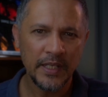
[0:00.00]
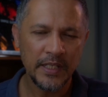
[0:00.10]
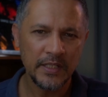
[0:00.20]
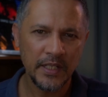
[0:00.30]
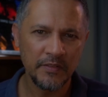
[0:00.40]

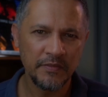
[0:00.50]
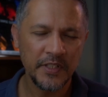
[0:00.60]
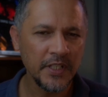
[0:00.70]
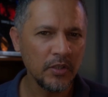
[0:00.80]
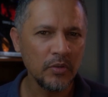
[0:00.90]
in
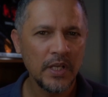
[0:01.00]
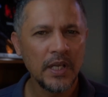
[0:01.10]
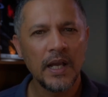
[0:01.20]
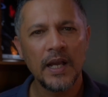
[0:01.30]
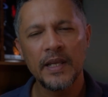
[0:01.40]
video?
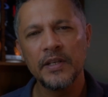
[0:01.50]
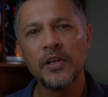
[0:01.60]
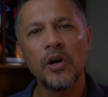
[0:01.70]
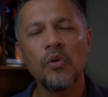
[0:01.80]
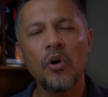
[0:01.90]
I
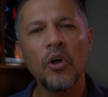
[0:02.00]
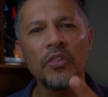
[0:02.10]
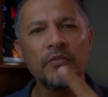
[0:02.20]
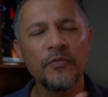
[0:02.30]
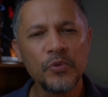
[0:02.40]
know on
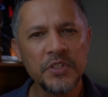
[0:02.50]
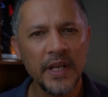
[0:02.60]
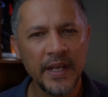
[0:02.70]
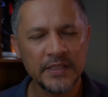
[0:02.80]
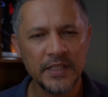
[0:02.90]
the Fuji
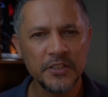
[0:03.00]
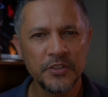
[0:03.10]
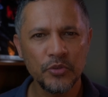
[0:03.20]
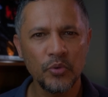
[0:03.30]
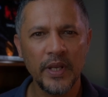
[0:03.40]

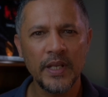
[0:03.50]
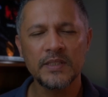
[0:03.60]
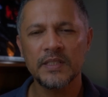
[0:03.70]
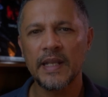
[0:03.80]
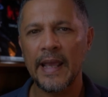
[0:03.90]

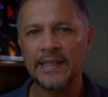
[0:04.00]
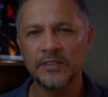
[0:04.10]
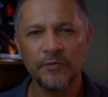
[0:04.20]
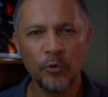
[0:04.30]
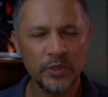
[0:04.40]
XH2s it has a
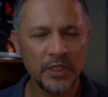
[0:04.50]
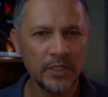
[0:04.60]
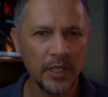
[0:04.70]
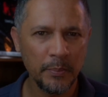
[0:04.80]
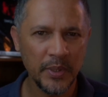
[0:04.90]

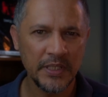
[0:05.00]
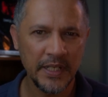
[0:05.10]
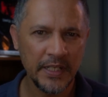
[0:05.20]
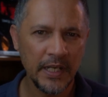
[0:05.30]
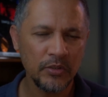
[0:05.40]
14-bit
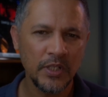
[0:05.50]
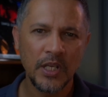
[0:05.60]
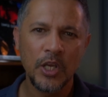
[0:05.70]
readout